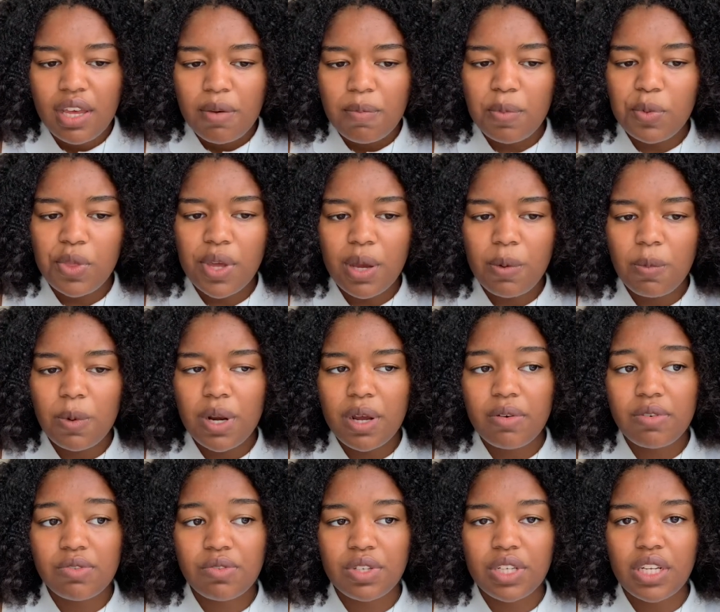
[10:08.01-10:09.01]
But then when I
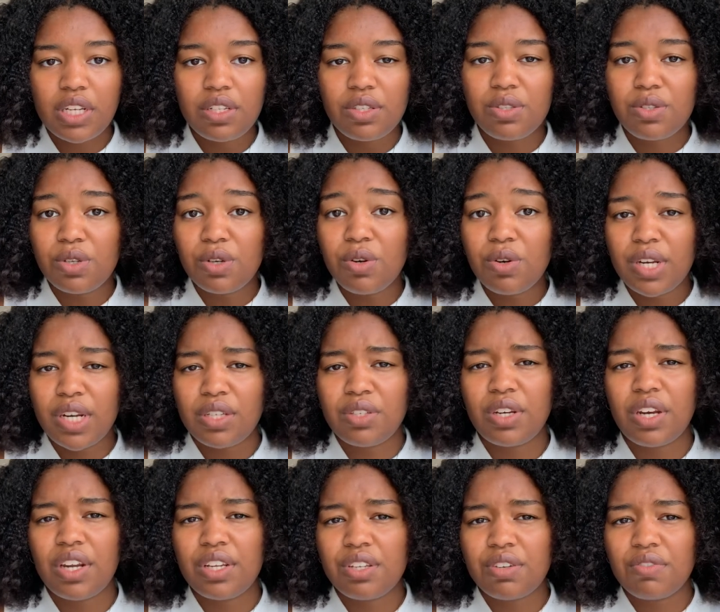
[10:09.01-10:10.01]
was reading Dune, I
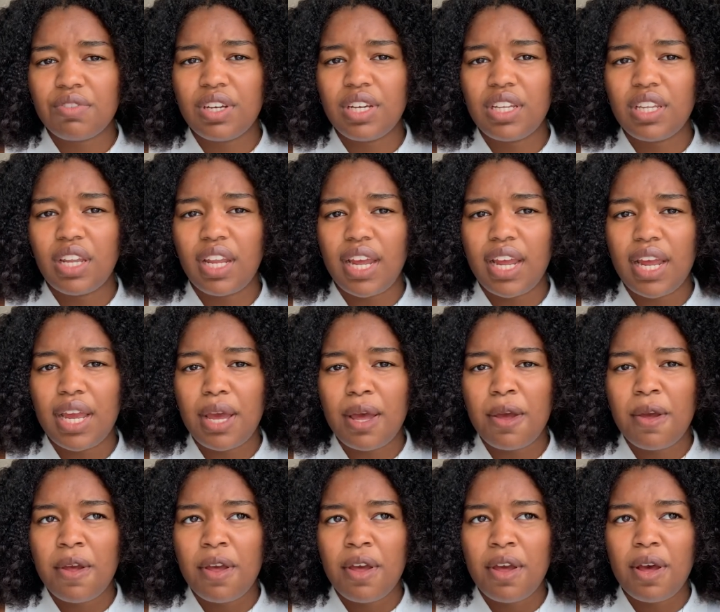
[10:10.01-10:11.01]
tried to read like
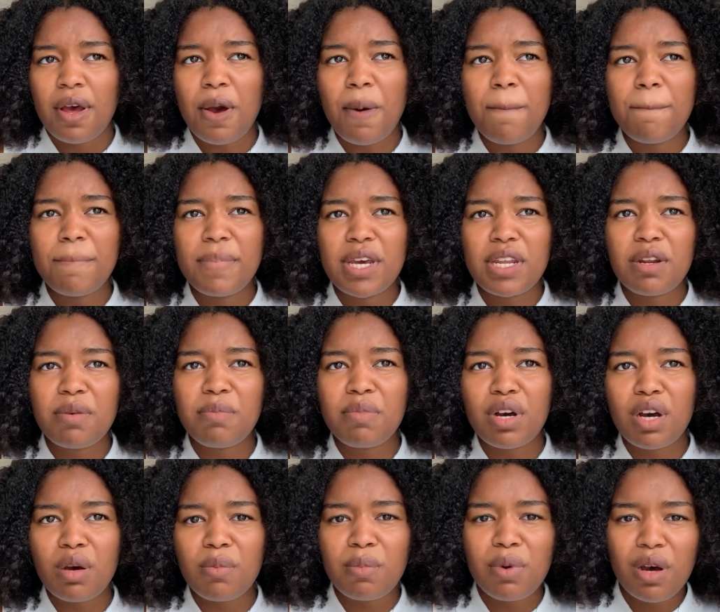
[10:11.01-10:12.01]
a
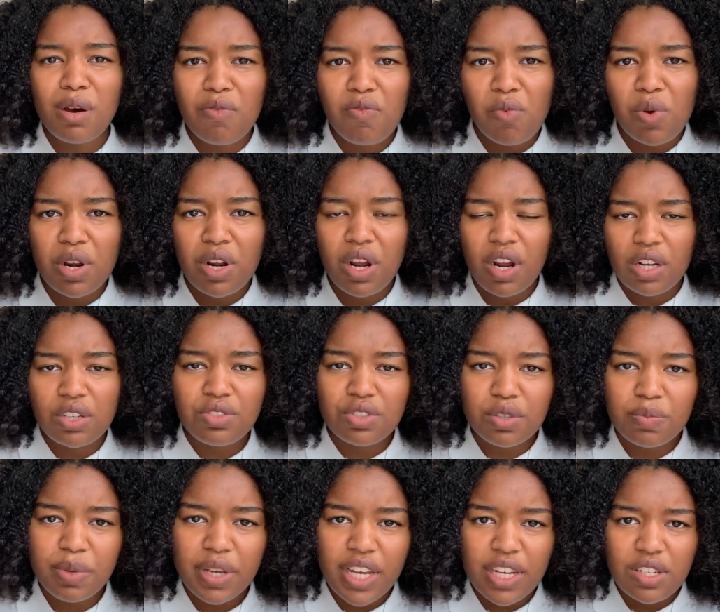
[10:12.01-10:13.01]
minimum of
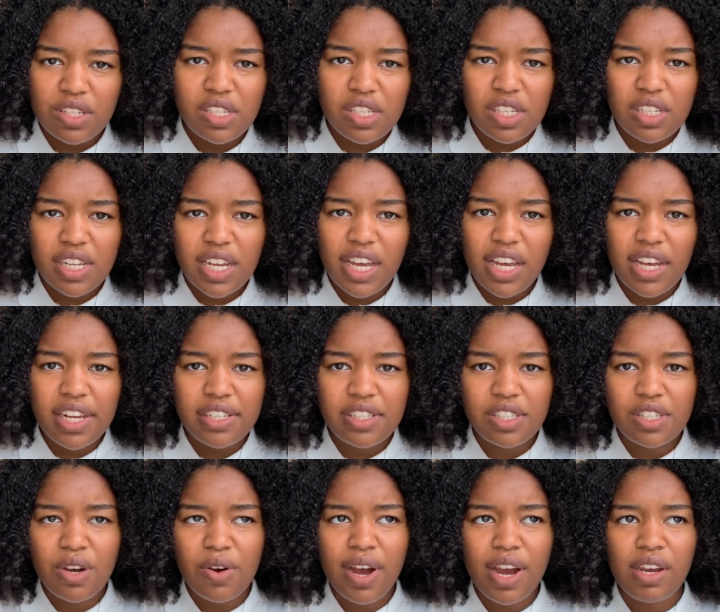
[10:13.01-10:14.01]
100 pages a day.
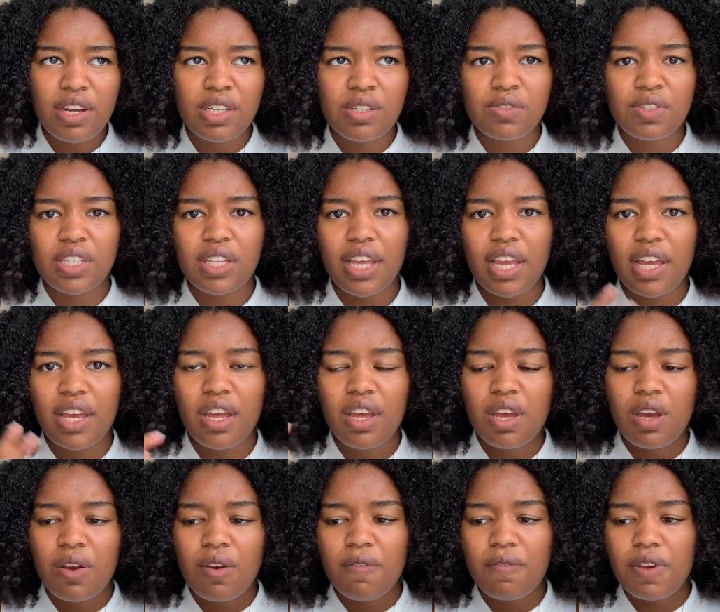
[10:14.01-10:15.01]
So I read like
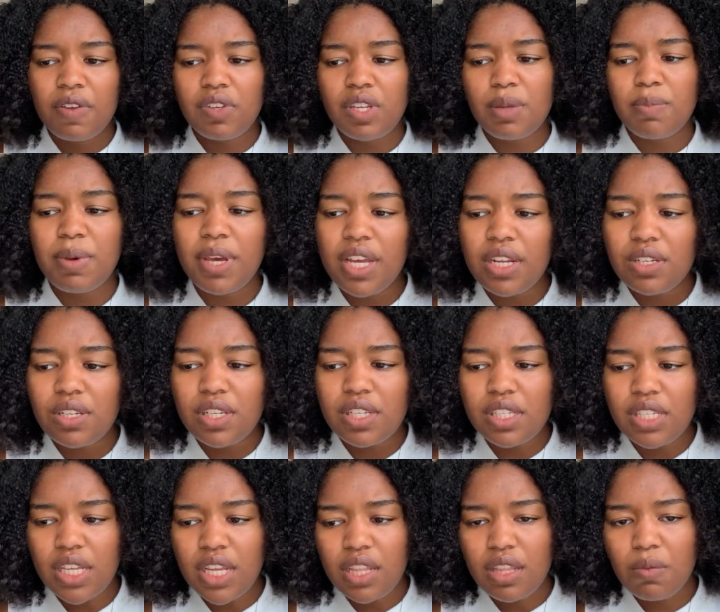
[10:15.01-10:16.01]
50
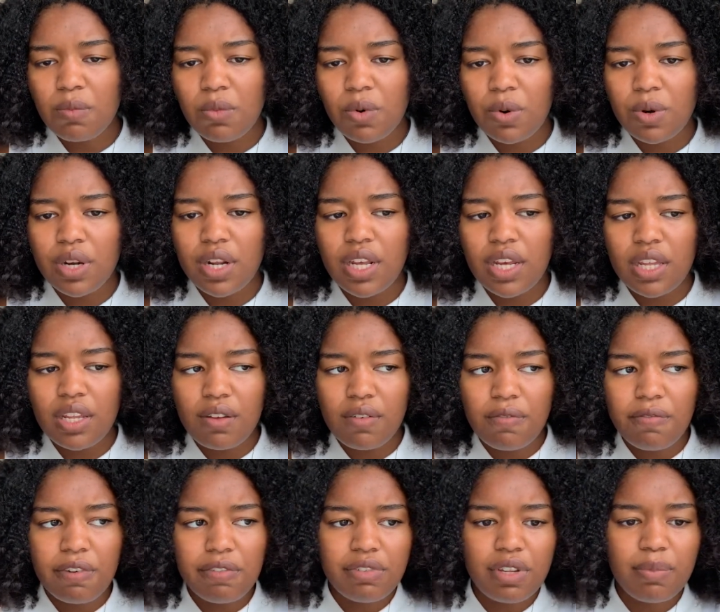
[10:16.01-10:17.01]
pages in the morning and then
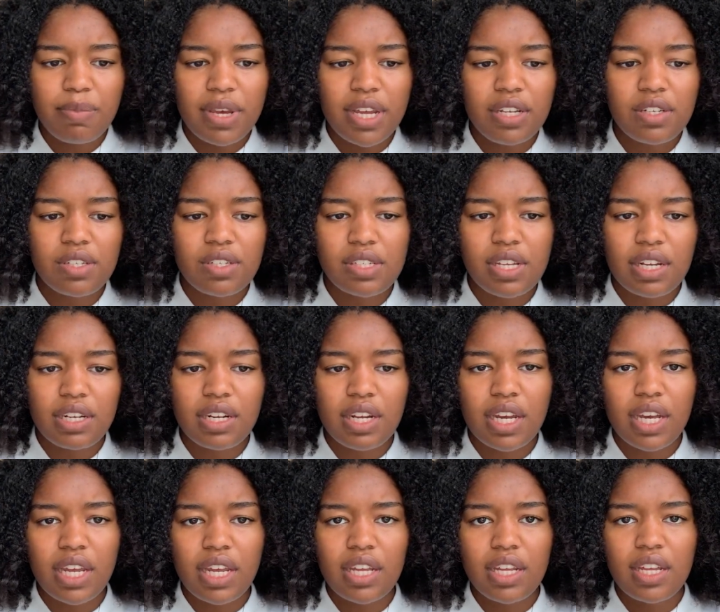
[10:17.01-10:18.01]
50 pages at
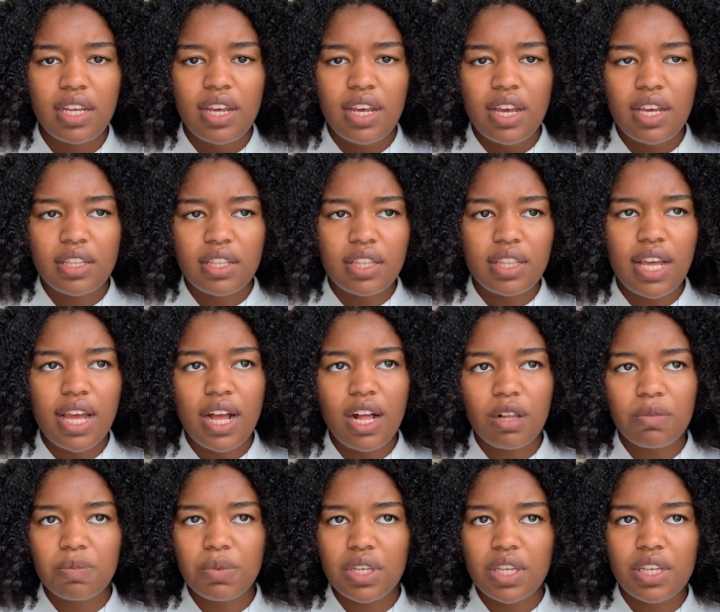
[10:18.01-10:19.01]
night. And then that
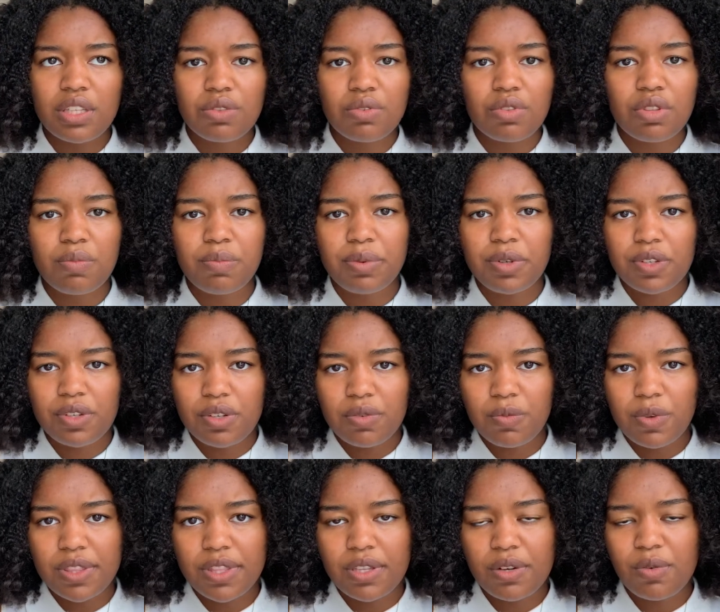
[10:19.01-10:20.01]
helped me get through the book
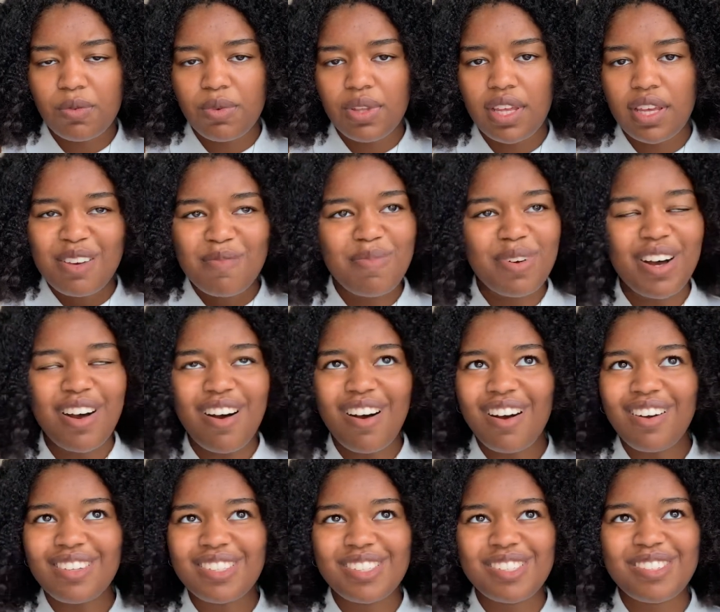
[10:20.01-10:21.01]
within a week. But
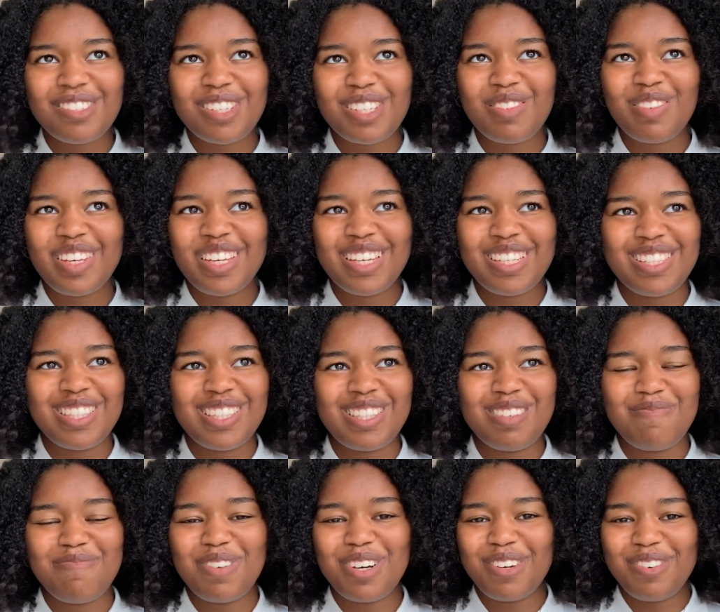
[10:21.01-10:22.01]
also just because the
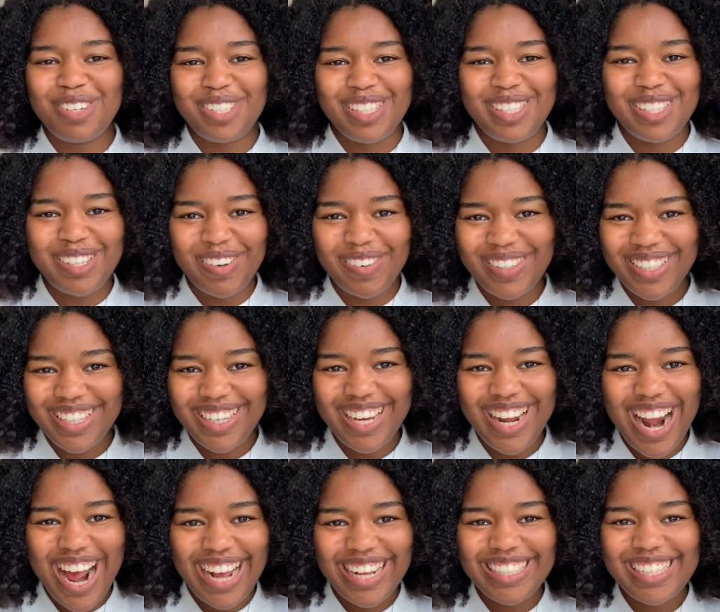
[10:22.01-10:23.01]
book was so good,
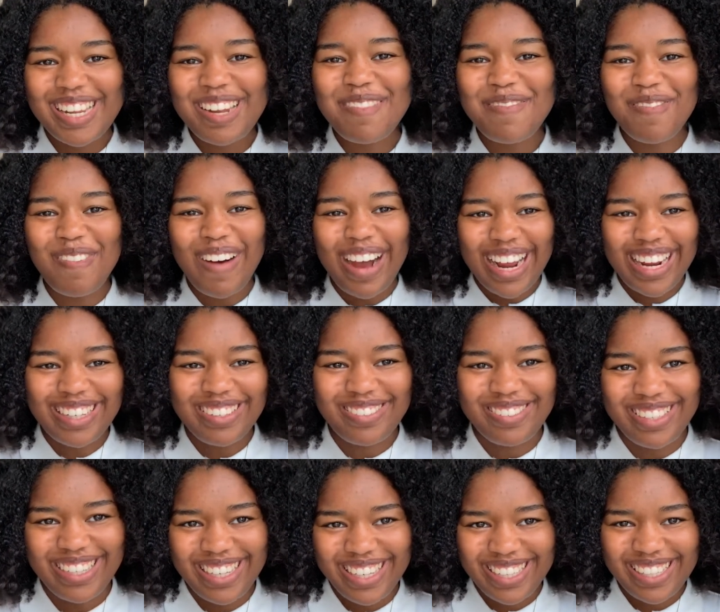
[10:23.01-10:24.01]
I didn't mind
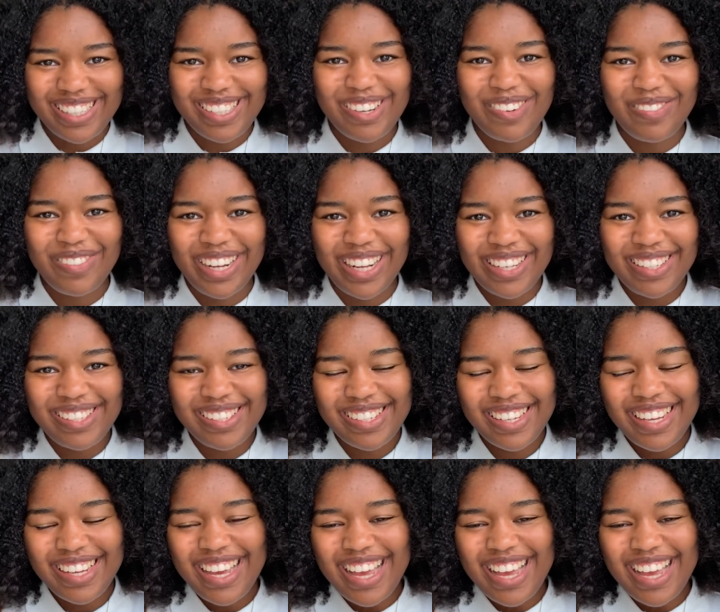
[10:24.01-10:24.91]
reading so much.